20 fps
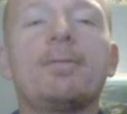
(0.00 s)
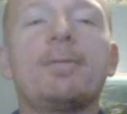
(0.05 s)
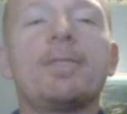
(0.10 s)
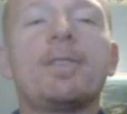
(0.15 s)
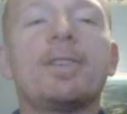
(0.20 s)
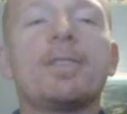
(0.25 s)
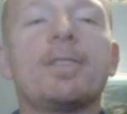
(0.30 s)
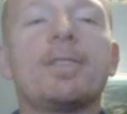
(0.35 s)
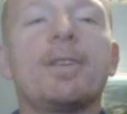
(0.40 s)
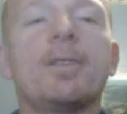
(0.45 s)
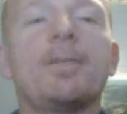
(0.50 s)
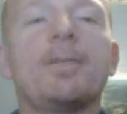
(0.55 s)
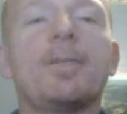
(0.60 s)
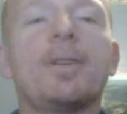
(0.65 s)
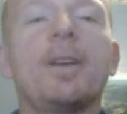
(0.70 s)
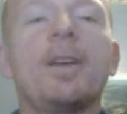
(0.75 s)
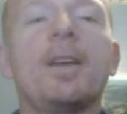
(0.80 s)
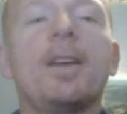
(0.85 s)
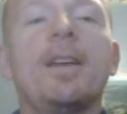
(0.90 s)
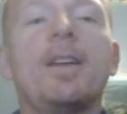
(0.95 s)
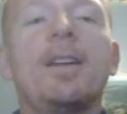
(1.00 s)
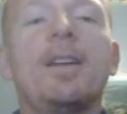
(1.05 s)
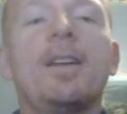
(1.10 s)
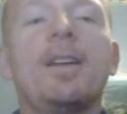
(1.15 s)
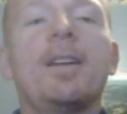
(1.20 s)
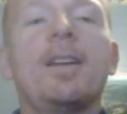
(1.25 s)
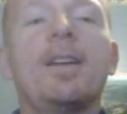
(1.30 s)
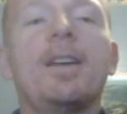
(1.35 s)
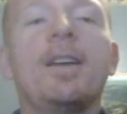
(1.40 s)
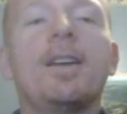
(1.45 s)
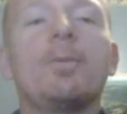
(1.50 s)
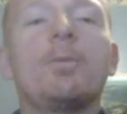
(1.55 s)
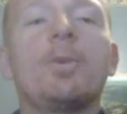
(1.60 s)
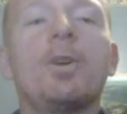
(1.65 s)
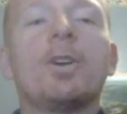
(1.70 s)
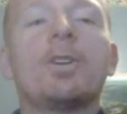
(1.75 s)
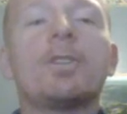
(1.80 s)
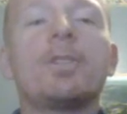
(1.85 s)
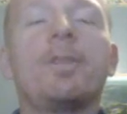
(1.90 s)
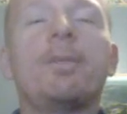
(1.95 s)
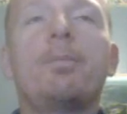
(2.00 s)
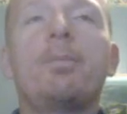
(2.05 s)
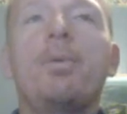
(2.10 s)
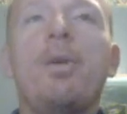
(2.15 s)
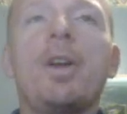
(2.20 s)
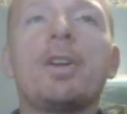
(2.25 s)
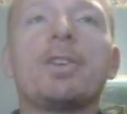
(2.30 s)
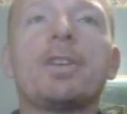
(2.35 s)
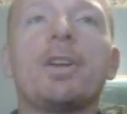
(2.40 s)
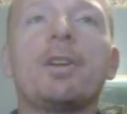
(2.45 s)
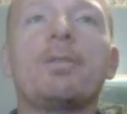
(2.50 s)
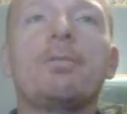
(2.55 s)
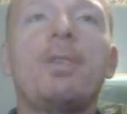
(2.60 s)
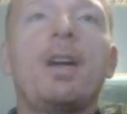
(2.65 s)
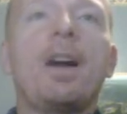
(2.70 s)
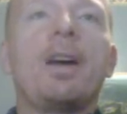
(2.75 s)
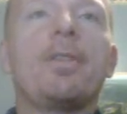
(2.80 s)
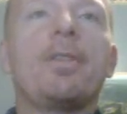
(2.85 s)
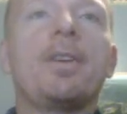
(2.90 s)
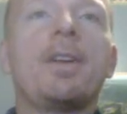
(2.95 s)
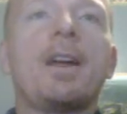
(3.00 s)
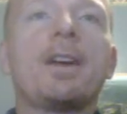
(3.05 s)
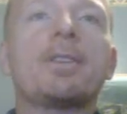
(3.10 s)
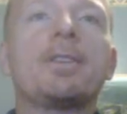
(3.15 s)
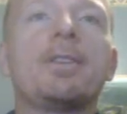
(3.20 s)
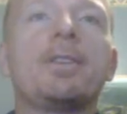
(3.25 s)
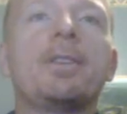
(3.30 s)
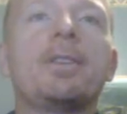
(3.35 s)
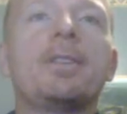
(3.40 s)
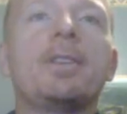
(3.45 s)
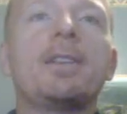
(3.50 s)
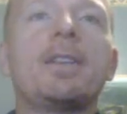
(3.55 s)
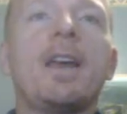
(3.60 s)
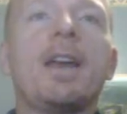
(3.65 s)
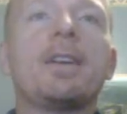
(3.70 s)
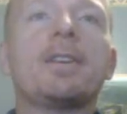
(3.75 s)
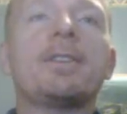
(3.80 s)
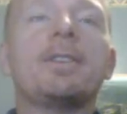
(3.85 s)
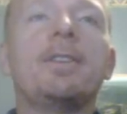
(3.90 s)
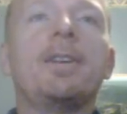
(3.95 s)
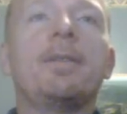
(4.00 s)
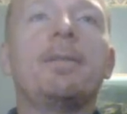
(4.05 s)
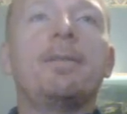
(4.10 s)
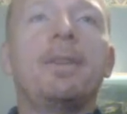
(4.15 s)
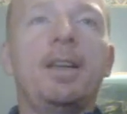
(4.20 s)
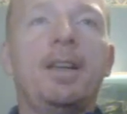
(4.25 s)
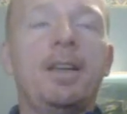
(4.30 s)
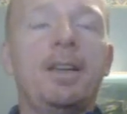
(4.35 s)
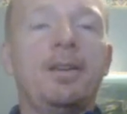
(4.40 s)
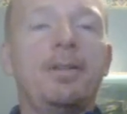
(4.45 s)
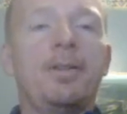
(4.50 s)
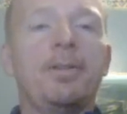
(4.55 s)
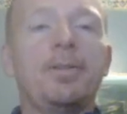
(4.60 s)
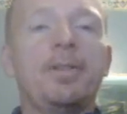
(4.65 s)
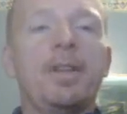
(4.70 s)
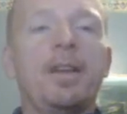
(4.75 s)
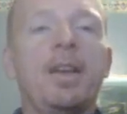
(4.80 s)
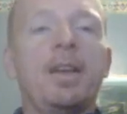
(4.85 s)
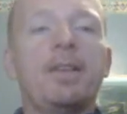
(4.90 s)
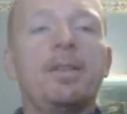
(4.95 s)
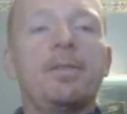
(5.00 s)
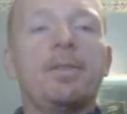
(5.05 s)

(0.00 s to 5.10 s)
resistive, it works off pressure rather than actually detecting your finger on there.